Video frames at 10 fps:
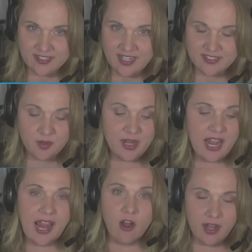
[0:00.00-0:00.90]
It's not some
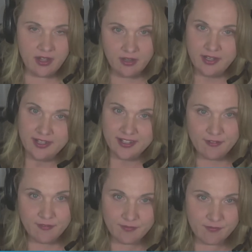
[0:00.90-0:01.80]
inherent
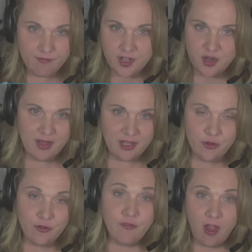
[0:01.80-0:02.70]

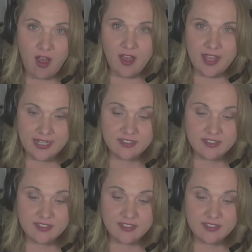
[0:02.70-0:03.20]
fundamental flaw.